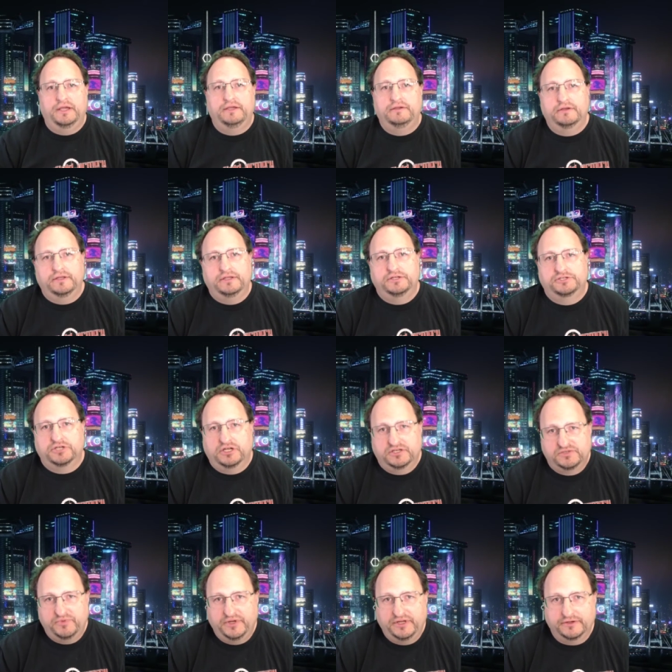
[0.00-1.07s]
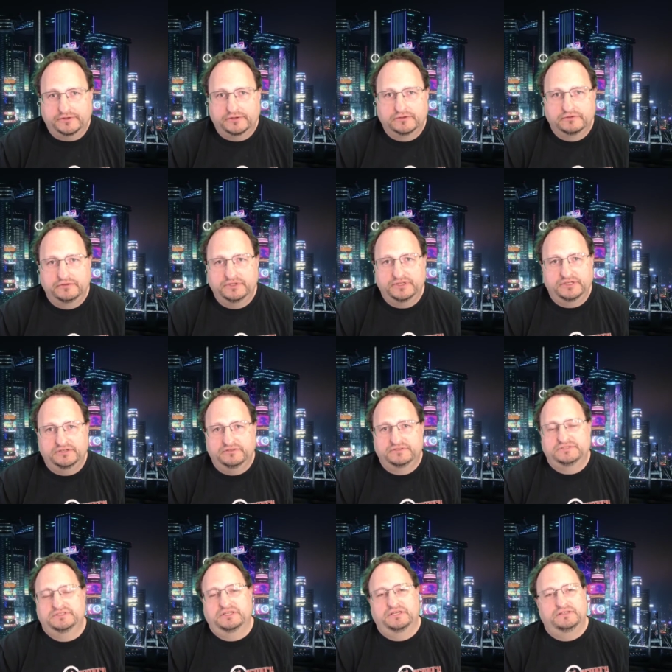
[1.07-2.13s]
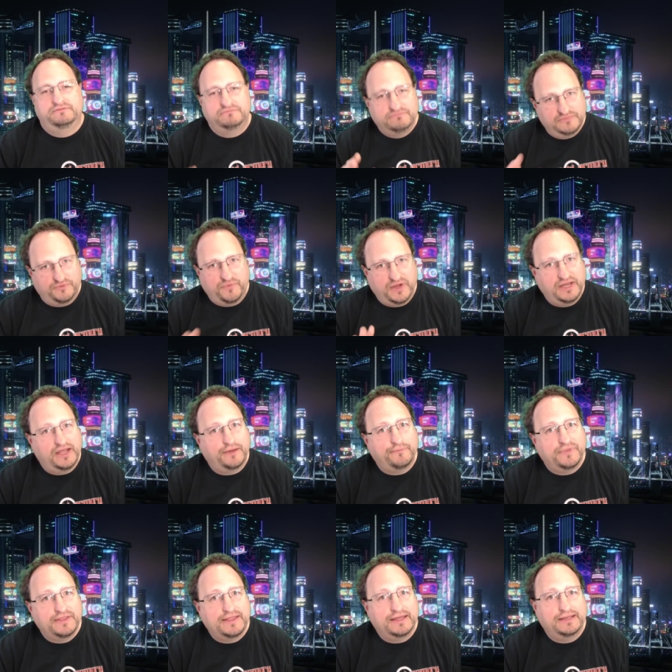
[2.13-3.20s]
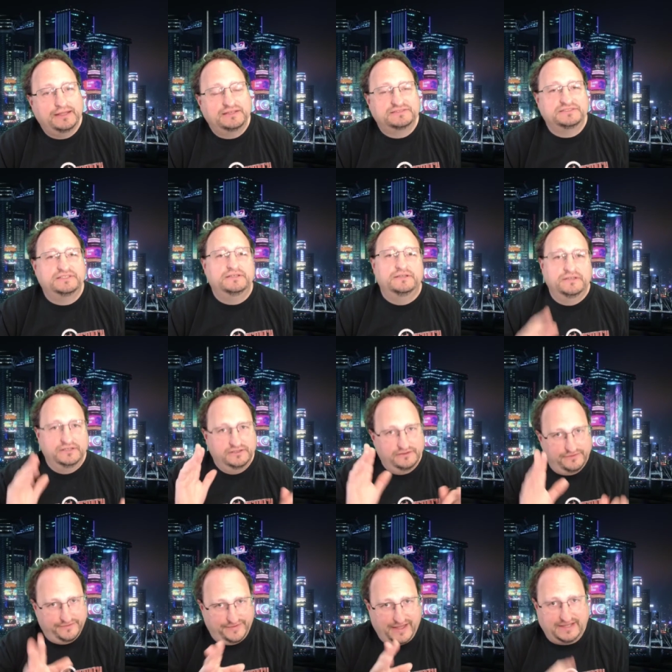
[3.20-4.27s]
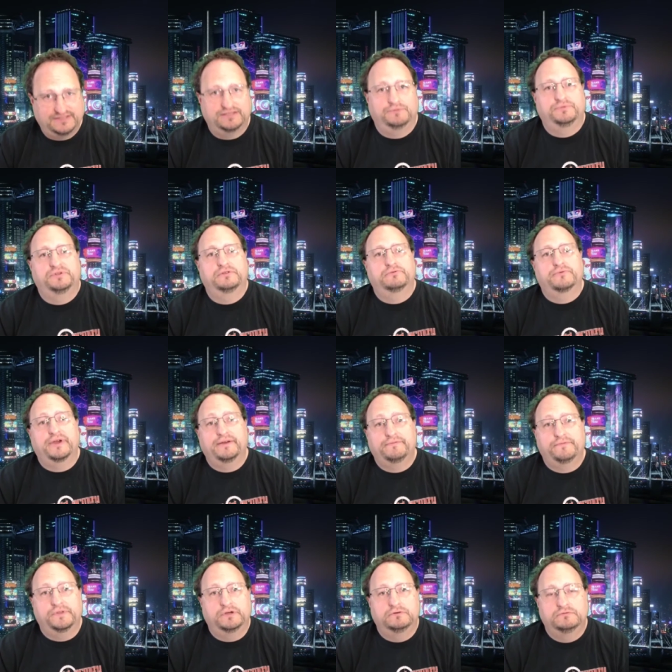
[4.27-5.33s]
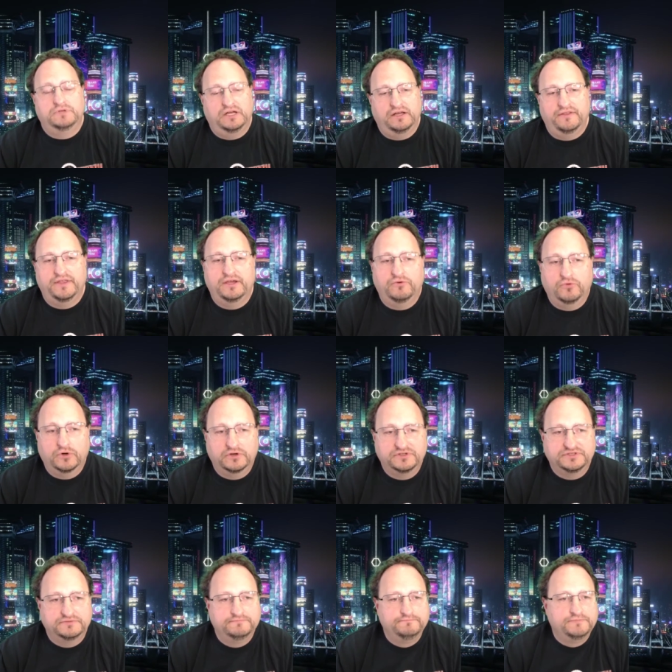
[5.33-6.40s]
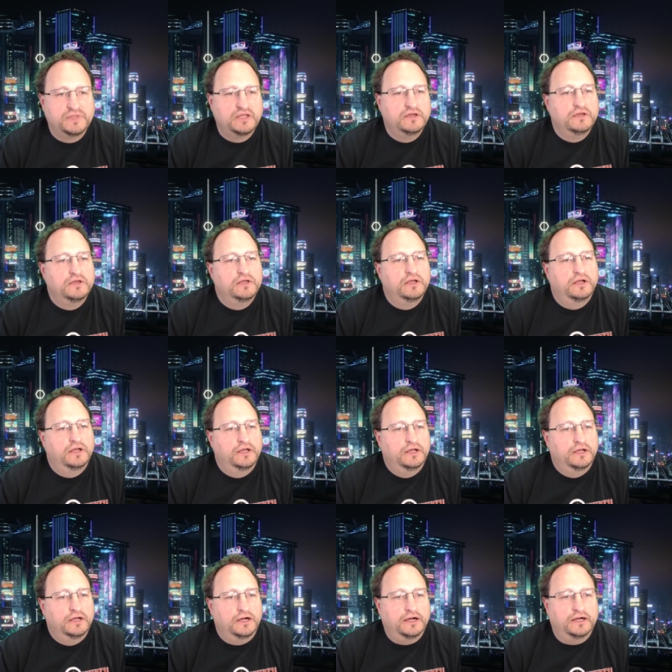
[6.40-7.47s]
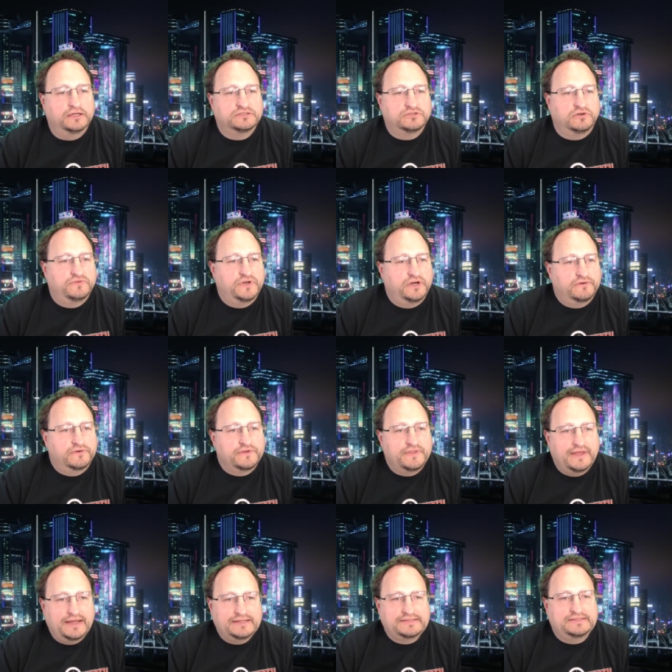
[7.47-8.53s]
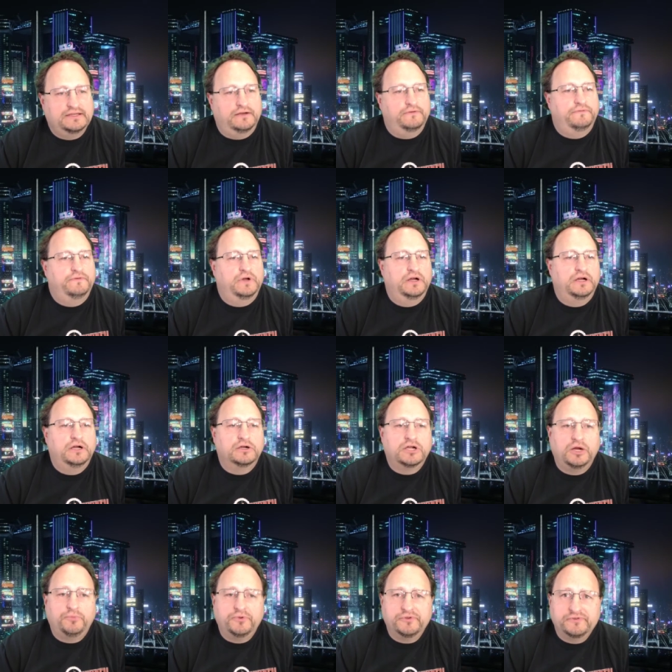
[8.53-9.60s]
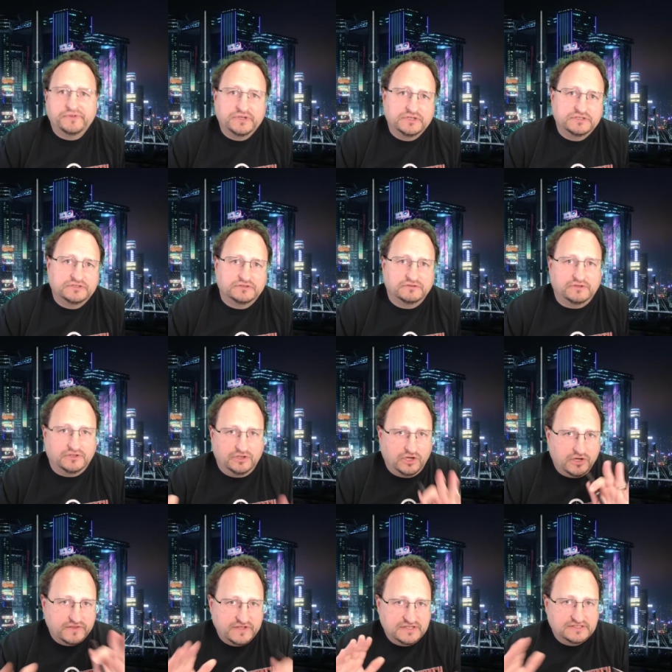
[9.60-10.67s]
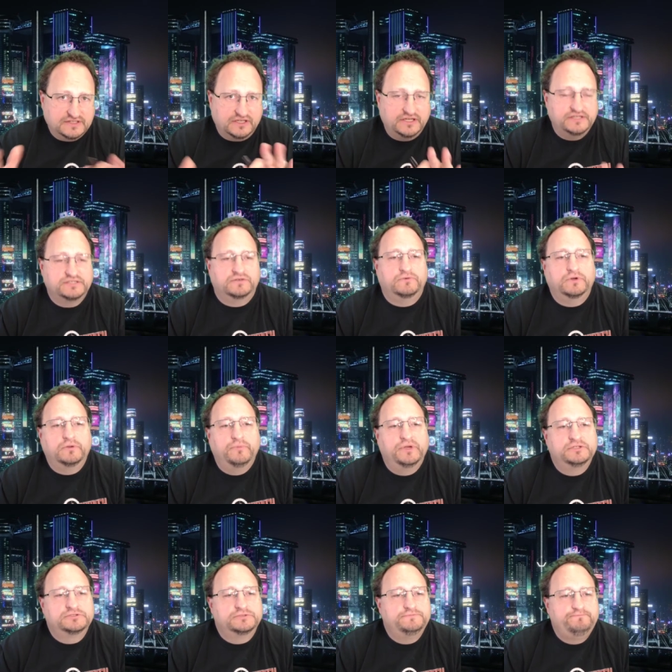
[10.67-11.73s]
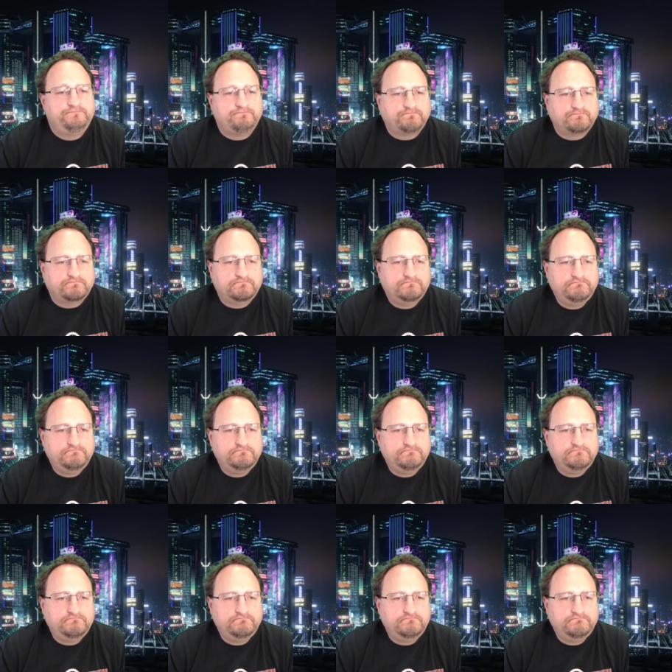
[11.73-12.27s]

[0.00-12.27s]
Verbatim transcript: hey, I need a shot of speed healer. You know, it's not, it may not be that easy. That's up to the ref, though, how that works. Uh, so I've covered that stuff. Uh, a couple of things along these lines I want to mention.